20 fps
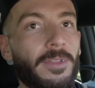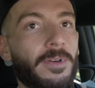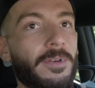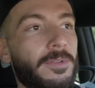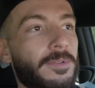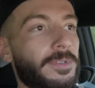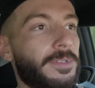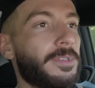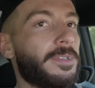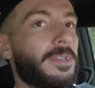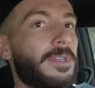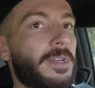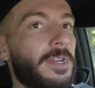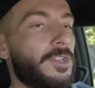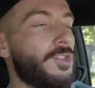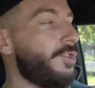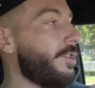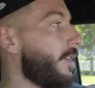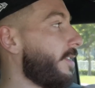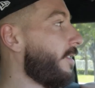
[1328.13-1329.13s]
those
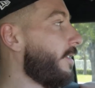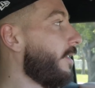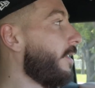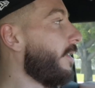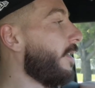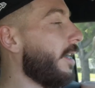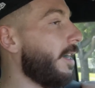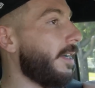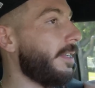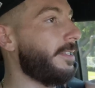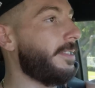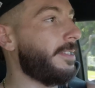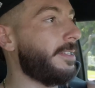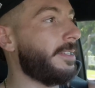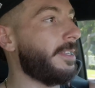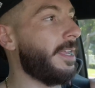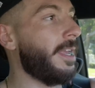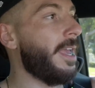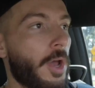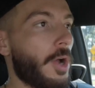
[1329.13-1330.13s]
adjusted
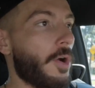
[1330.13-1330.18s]
cuts.